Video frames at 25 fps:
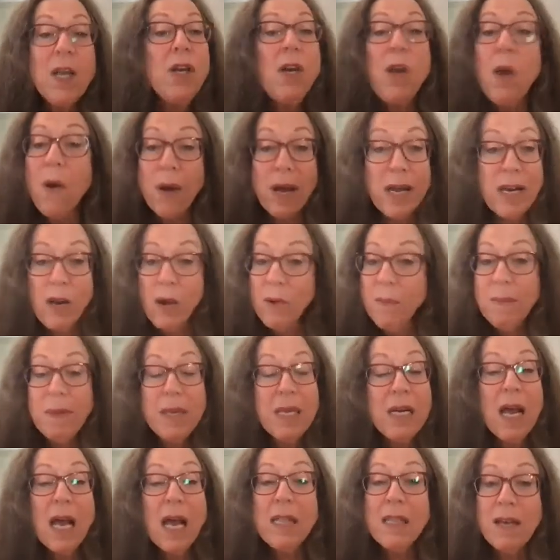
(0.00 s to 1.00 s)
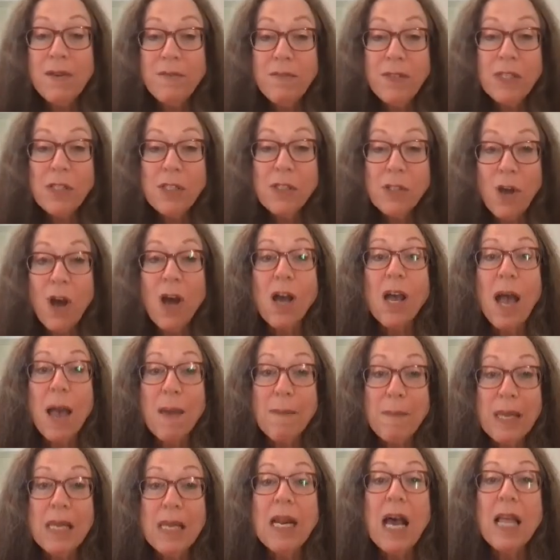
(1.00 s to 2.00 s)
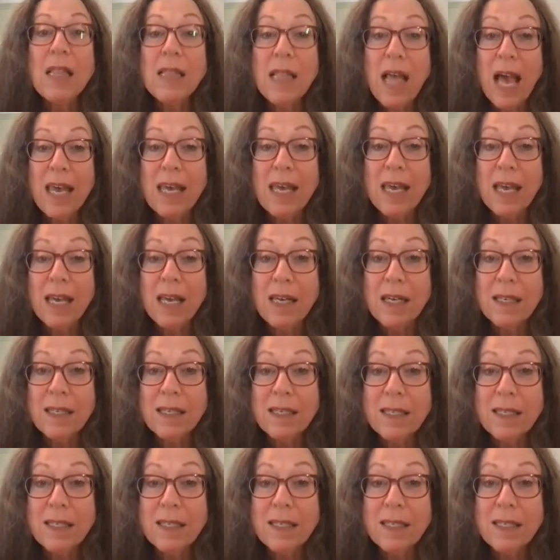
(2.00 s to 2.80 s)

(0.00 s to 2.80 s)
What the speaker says: no, I don't mean I love this song. I mean, I like it.